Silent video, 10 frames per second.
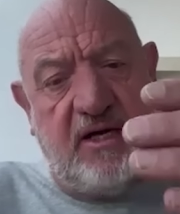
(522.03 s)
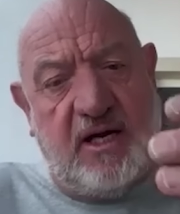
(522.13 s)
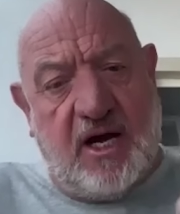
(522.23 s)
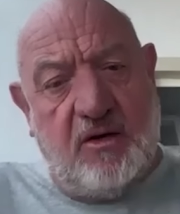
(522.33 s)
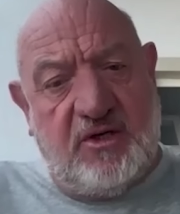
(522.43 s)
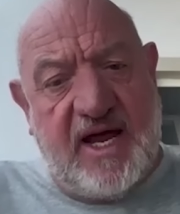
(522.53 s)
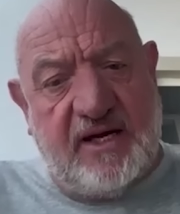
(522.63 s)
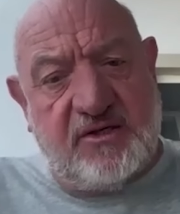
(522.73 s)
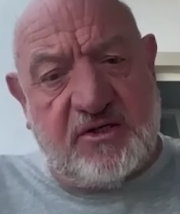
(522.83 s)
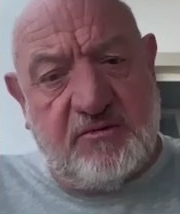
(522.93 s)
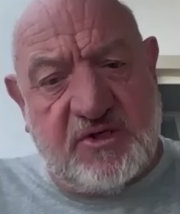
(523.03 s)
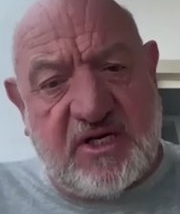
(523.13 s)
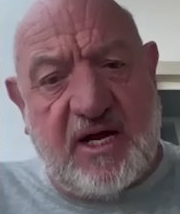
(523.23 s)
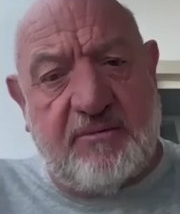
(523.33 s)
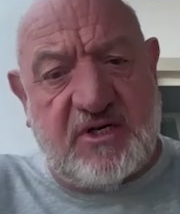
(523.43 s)
and go down some
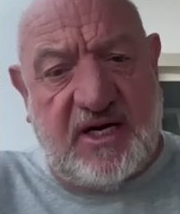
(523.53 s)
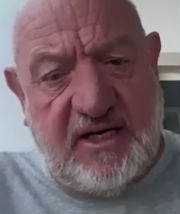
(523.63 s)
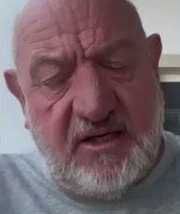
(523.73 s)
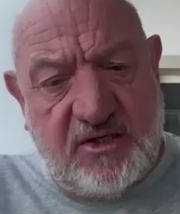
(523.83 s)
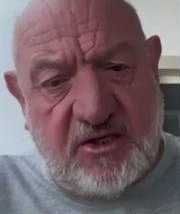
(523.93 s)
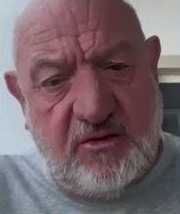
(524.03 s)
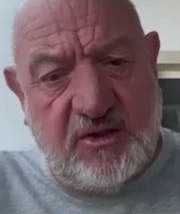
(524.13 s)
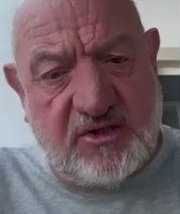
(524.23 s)
steps into